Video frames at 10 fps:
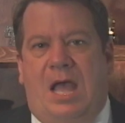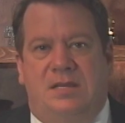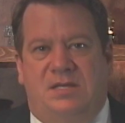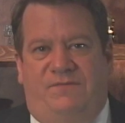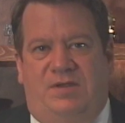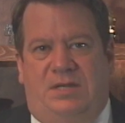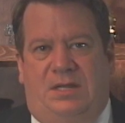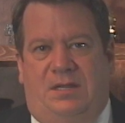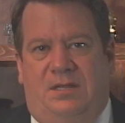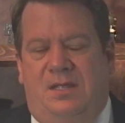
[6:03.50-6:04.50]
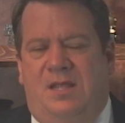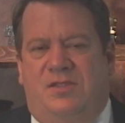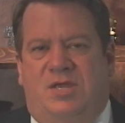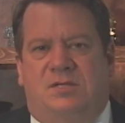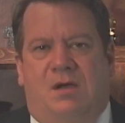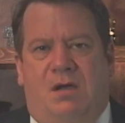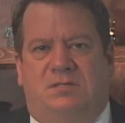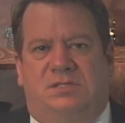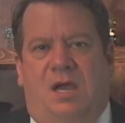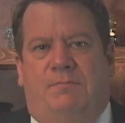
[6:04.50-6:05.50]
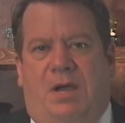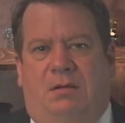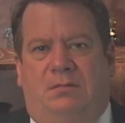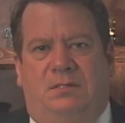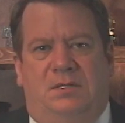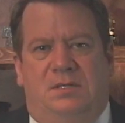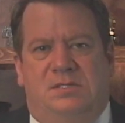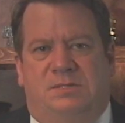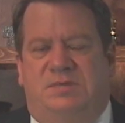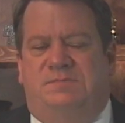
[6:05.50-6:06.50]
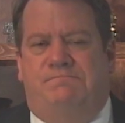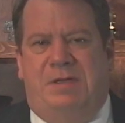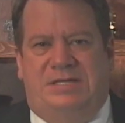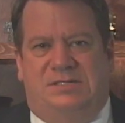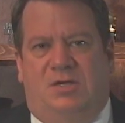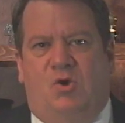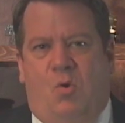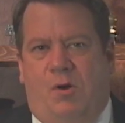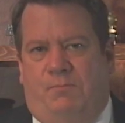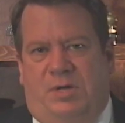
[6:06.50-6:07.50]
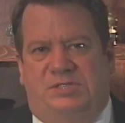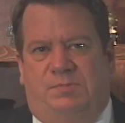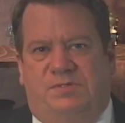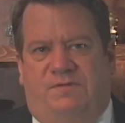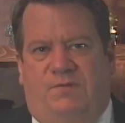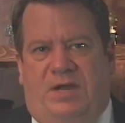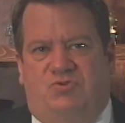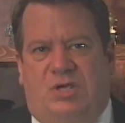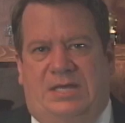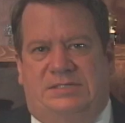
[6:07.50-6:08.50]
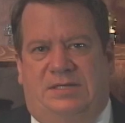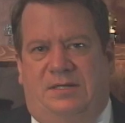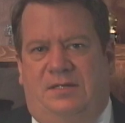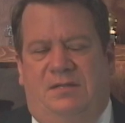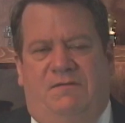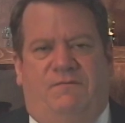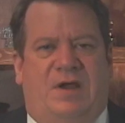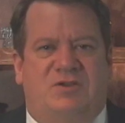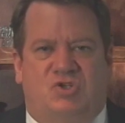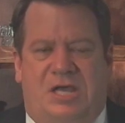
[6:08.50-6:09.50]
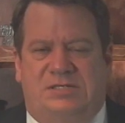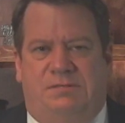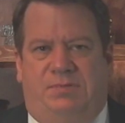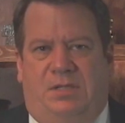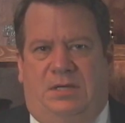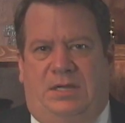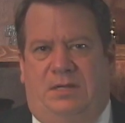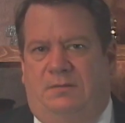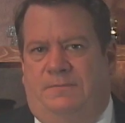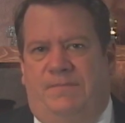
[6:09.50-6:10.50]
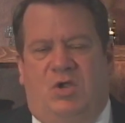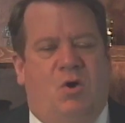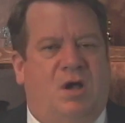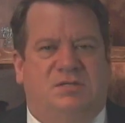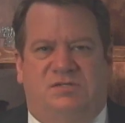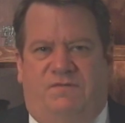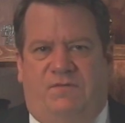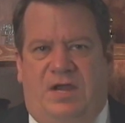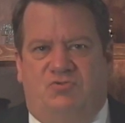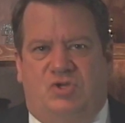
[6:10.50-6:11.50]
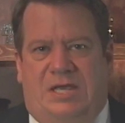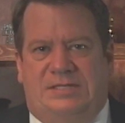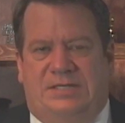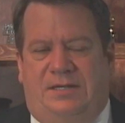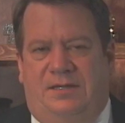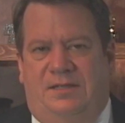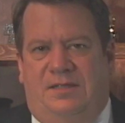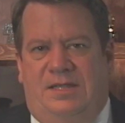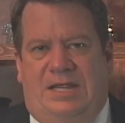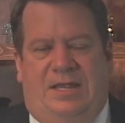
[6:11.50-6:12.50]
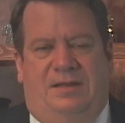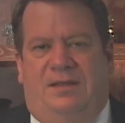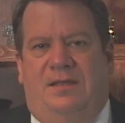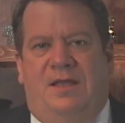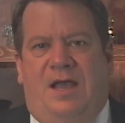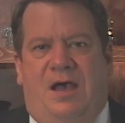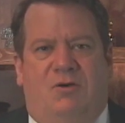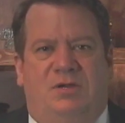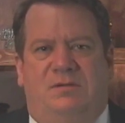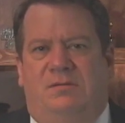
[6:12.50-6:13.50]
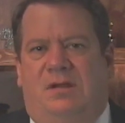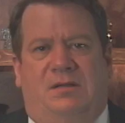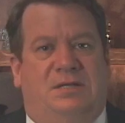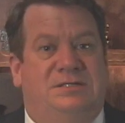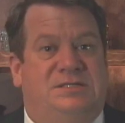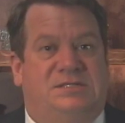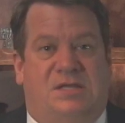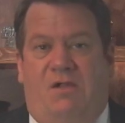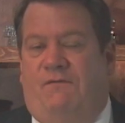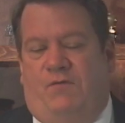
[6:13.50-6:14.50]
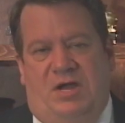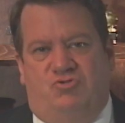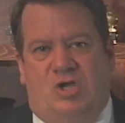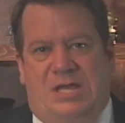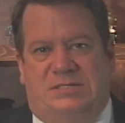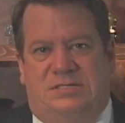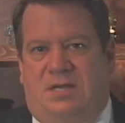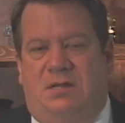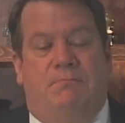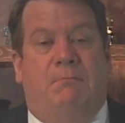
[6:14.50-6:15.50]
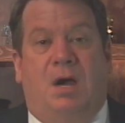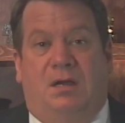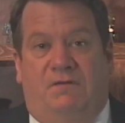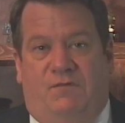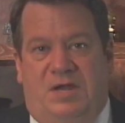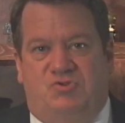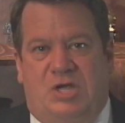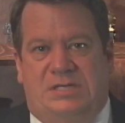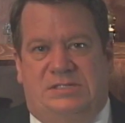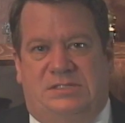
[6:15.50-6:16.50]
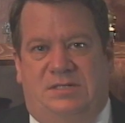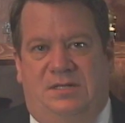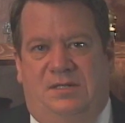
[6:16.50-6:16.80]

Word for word: on D V D that talks about some of these basic core principles of franchising, franchisability, costs of franchising, and how do you sell franchises, how do you market franchises.